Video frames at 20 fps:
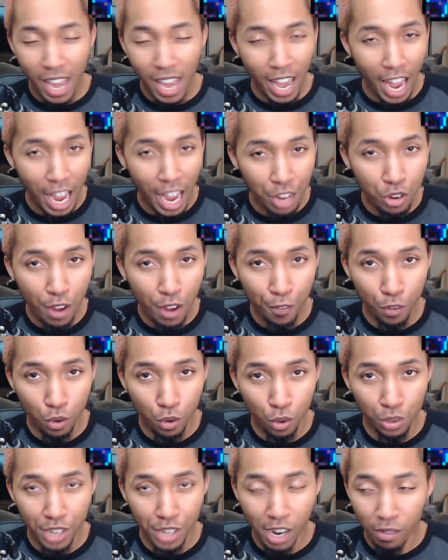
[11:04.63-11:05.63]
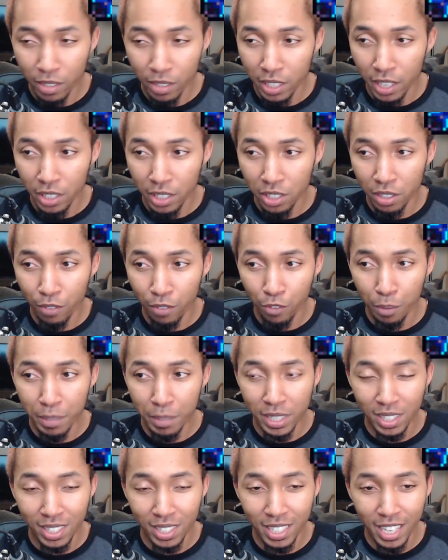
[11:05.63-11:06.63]
and you have cooldown reduction from
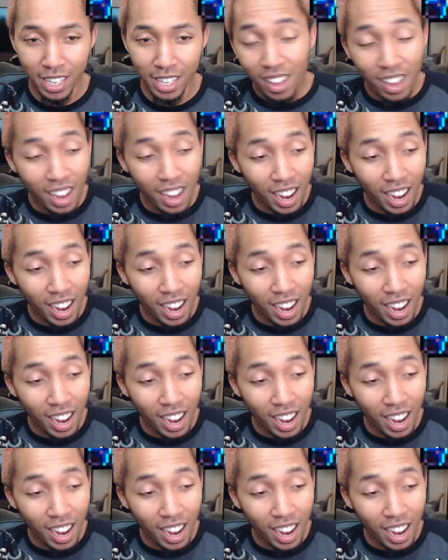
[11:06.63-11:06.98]
Instinct.